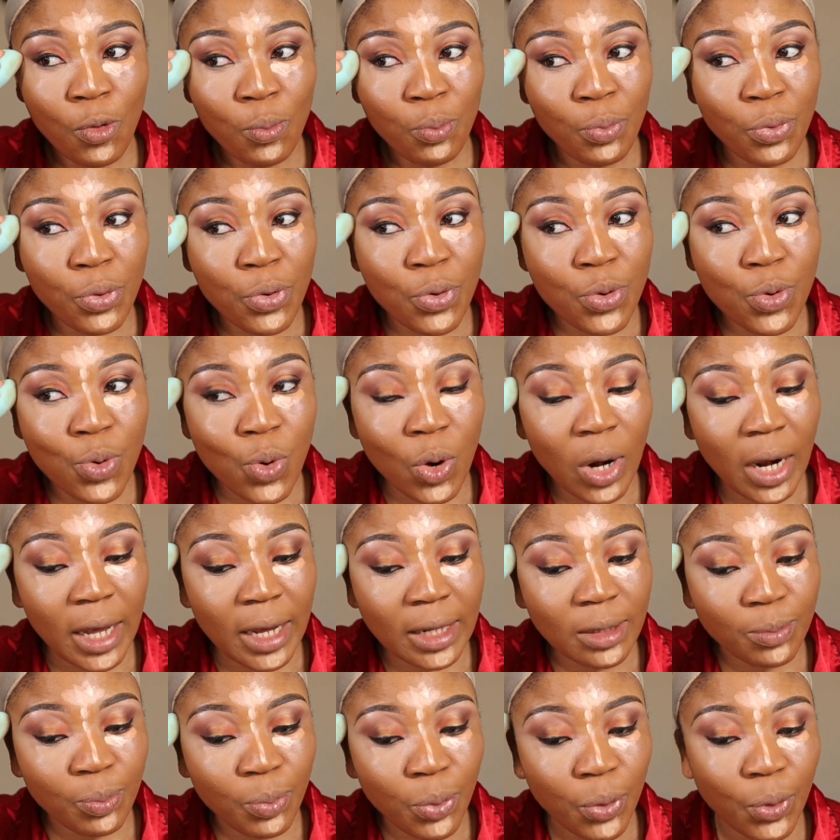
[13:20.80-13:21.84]
Pull
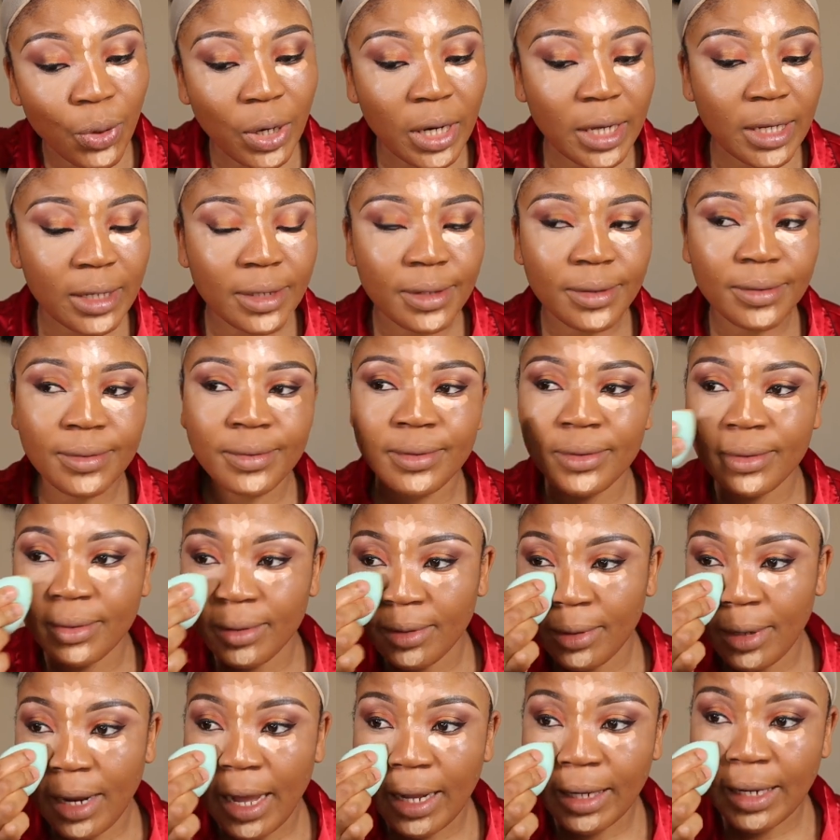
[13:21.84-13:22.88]
it, pull it,
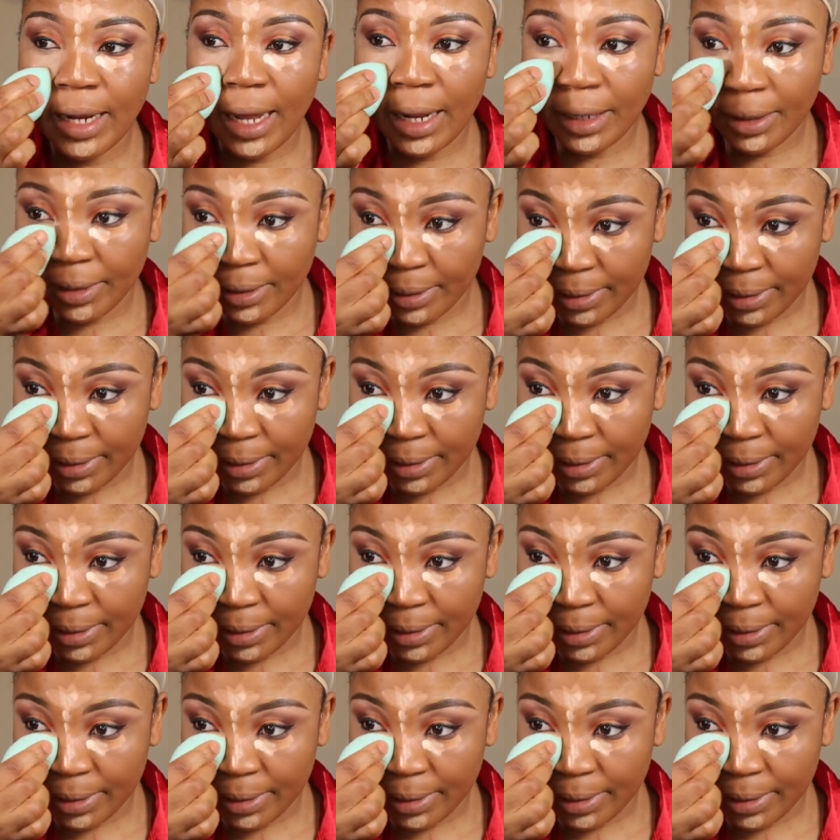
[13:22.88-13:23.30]
like that.